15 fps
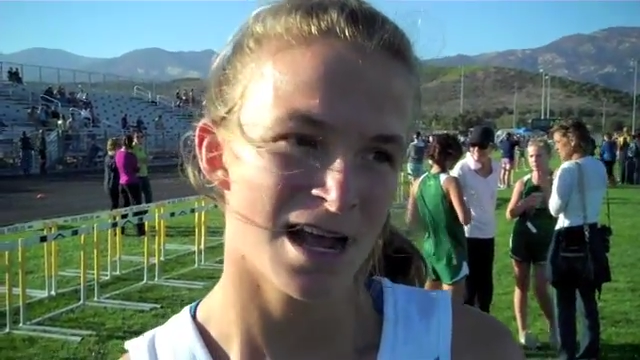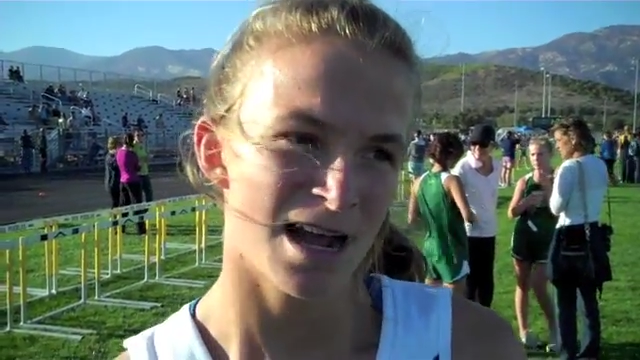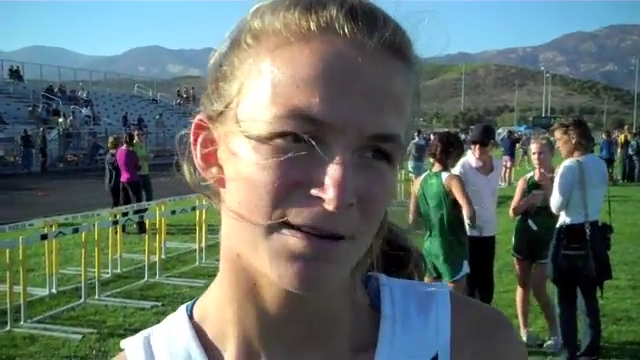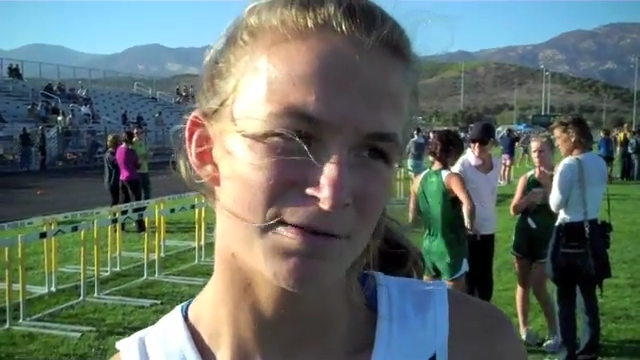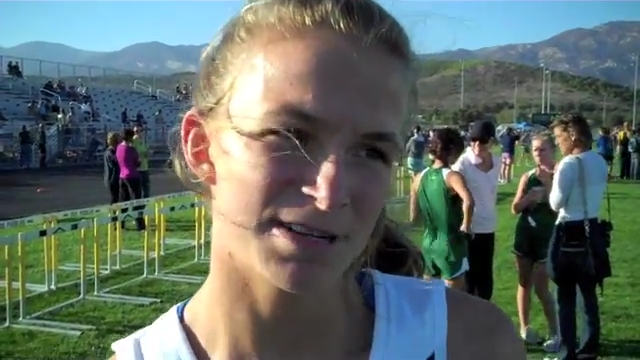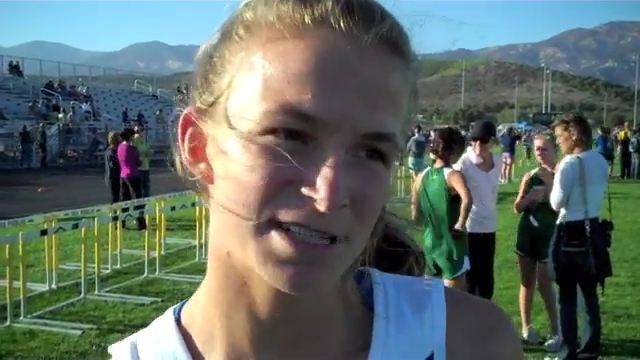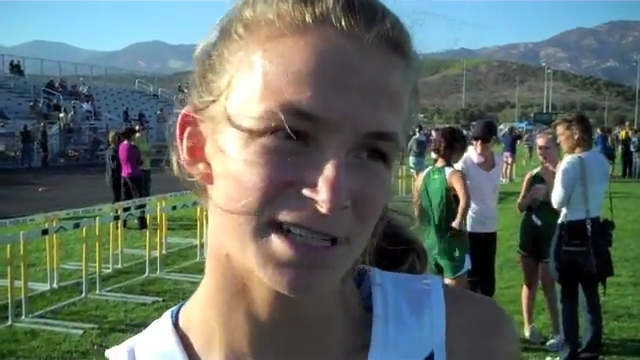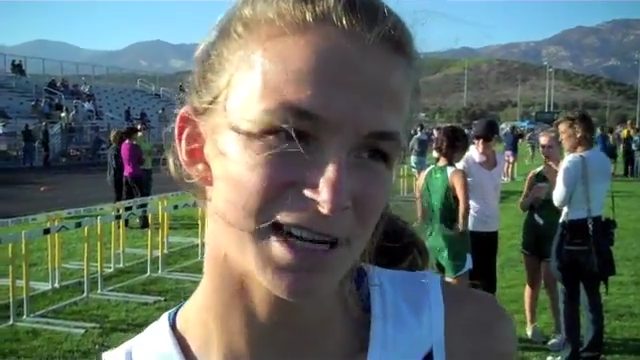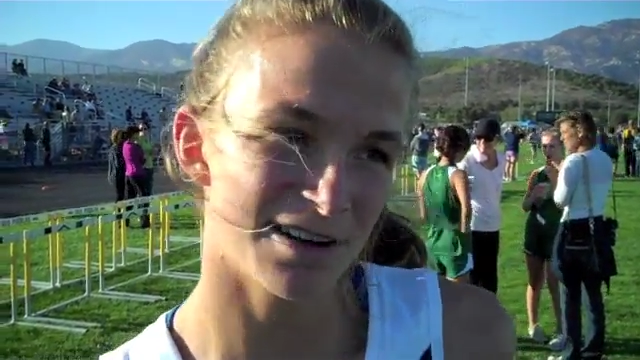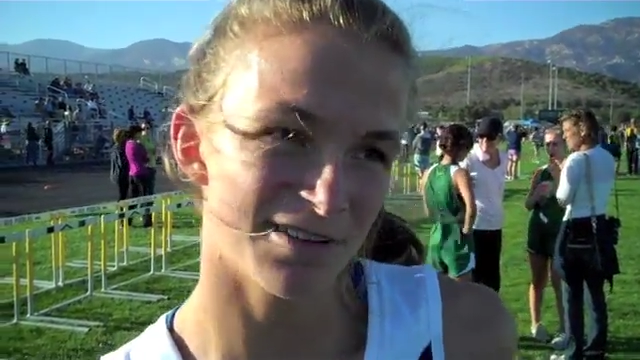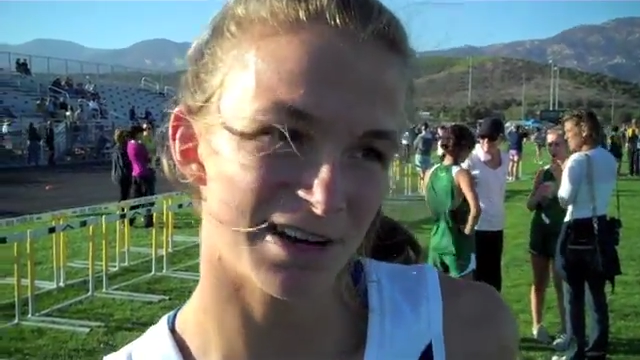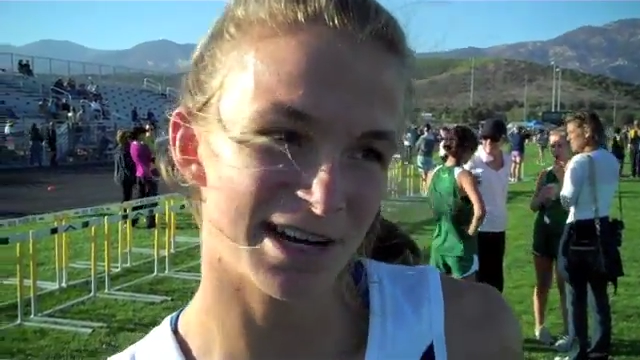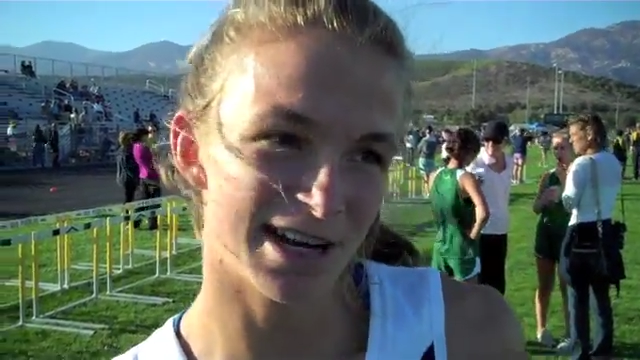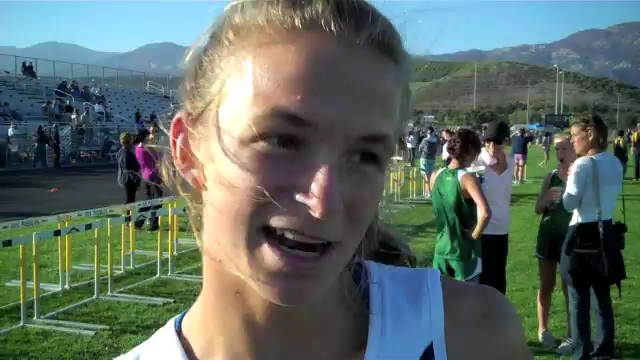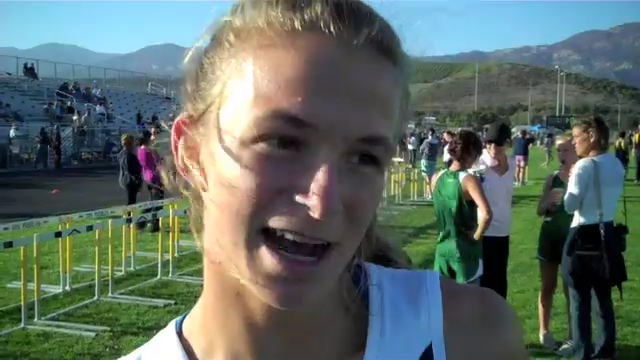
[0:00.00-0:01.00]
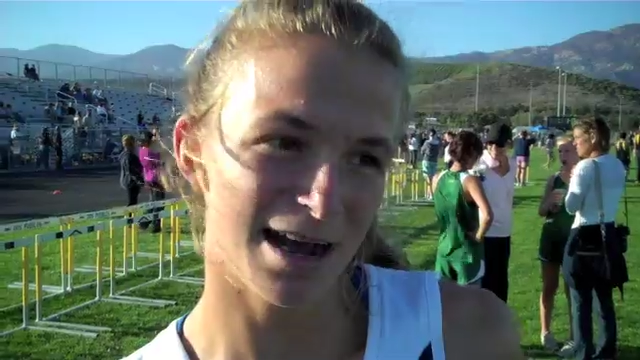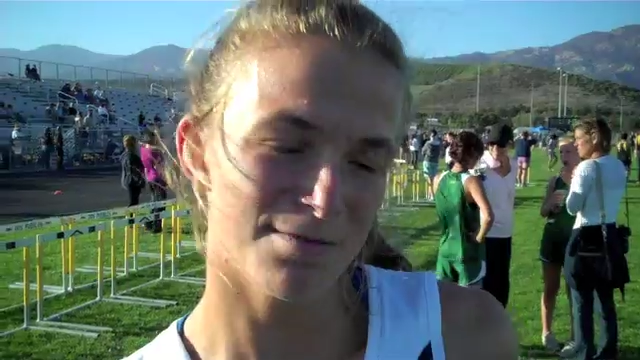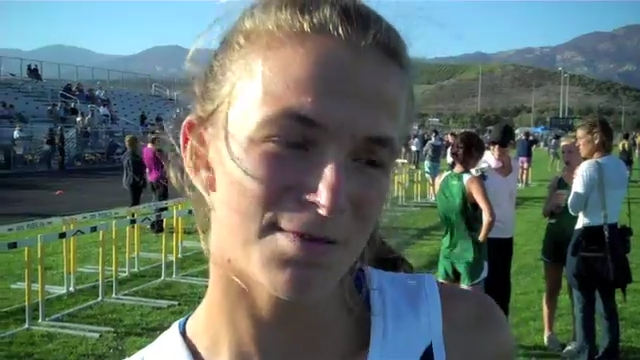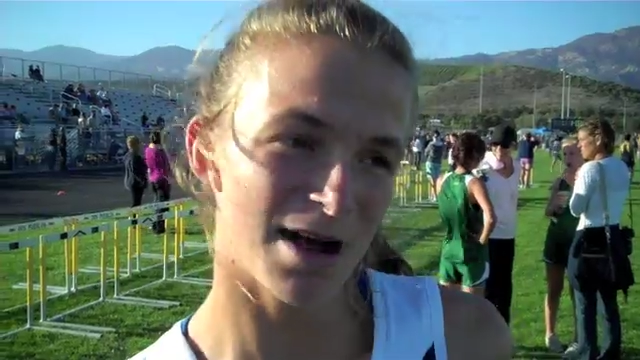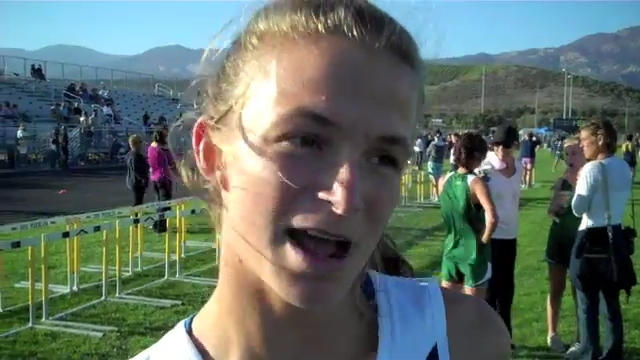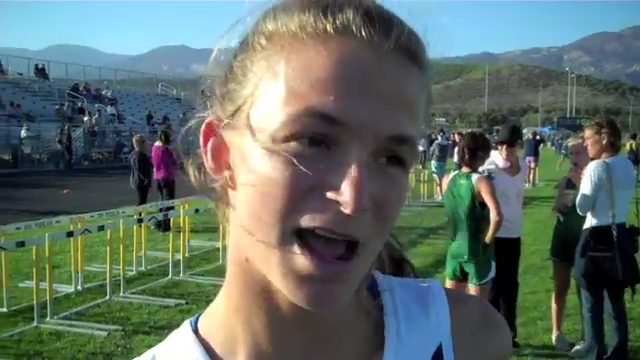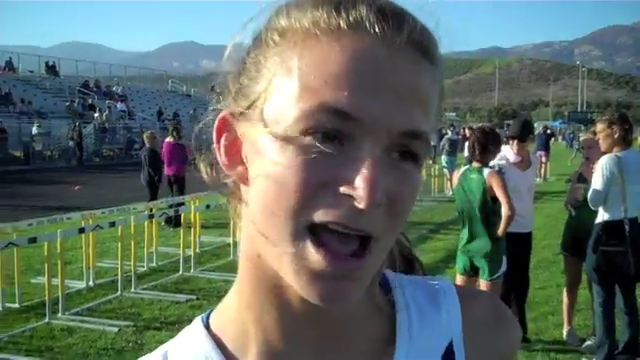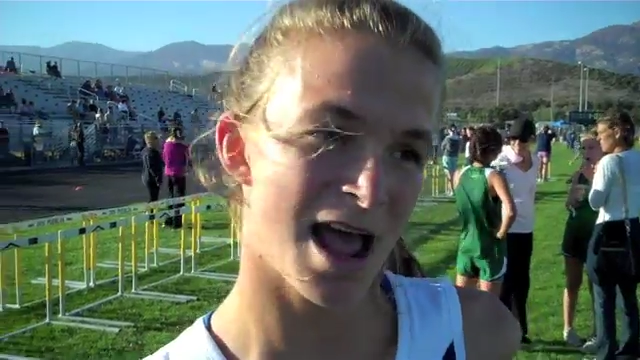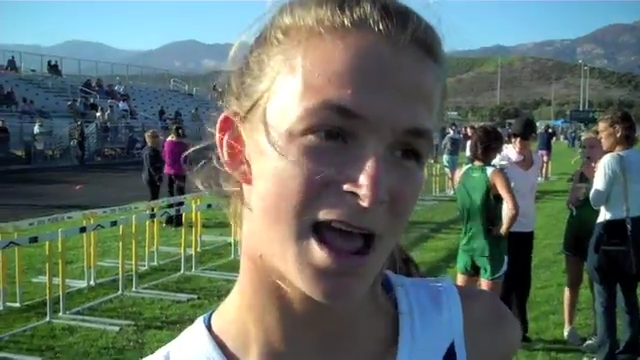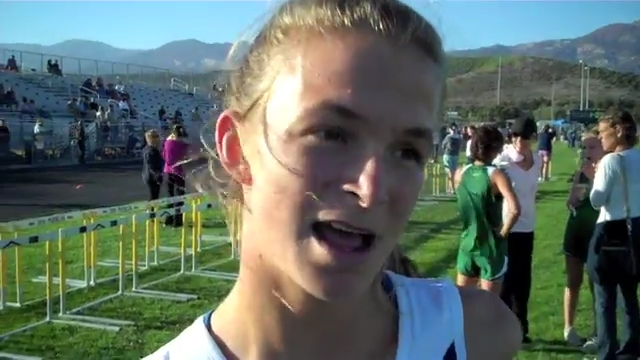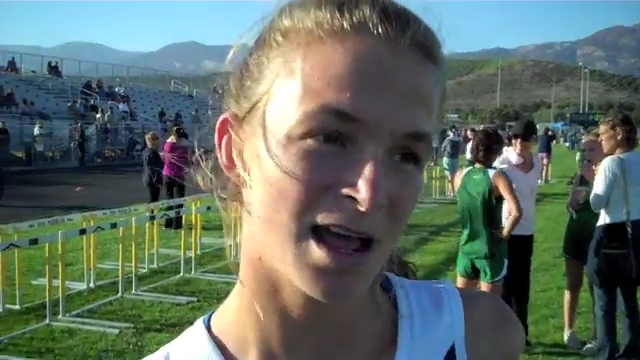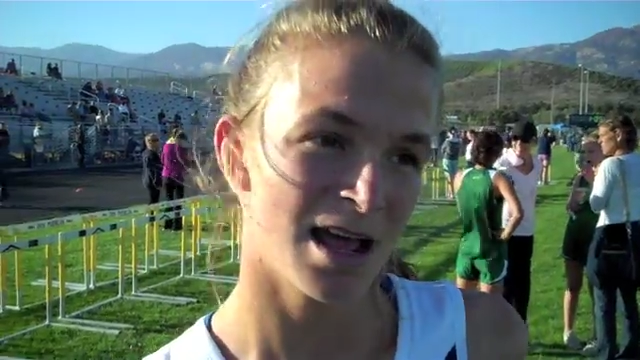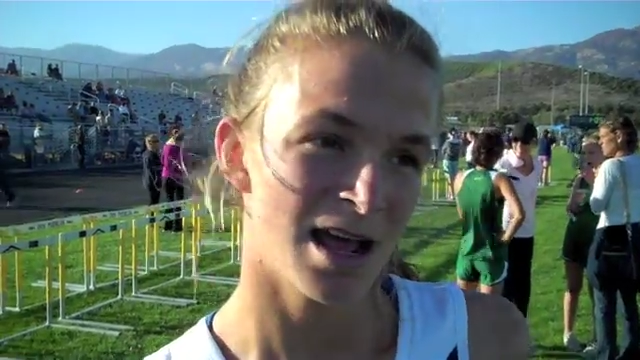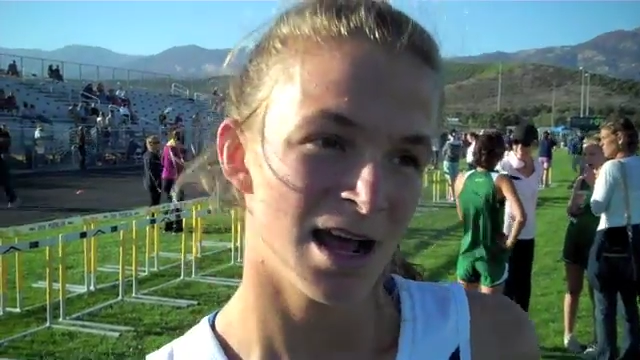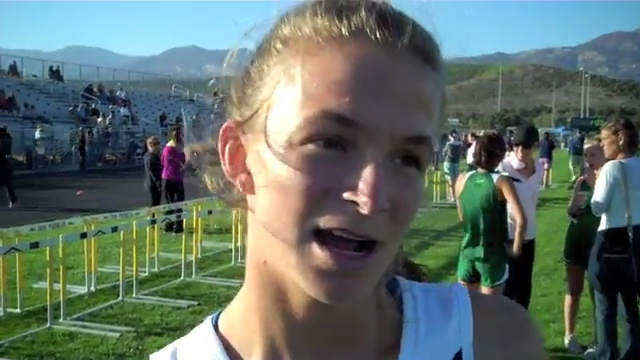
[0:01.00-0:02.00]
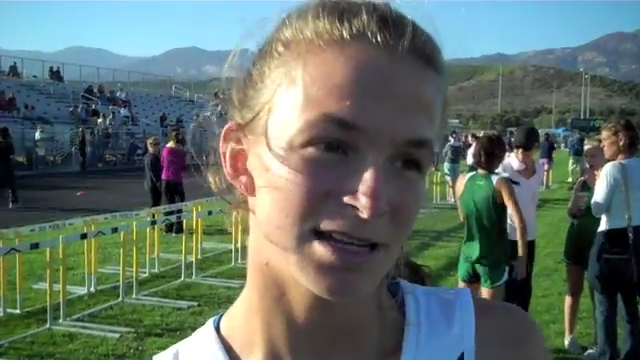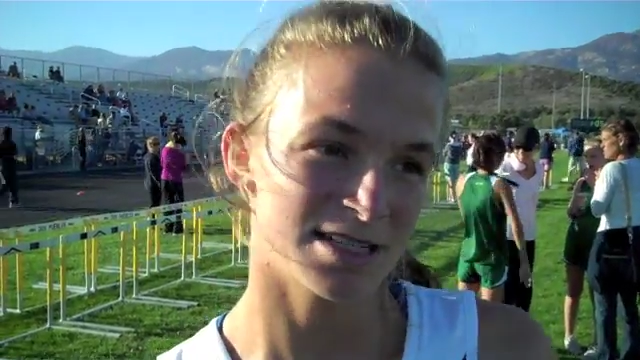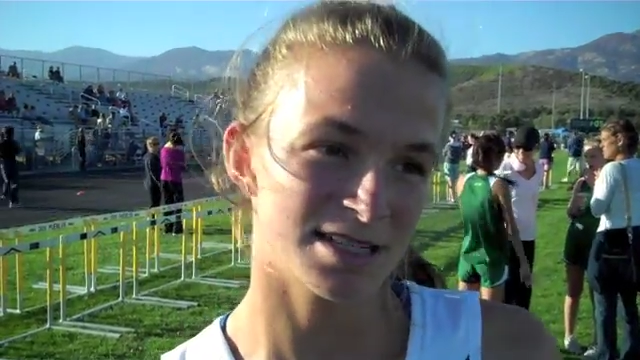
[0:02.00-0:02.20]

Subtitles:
I'm usually not very good at, but I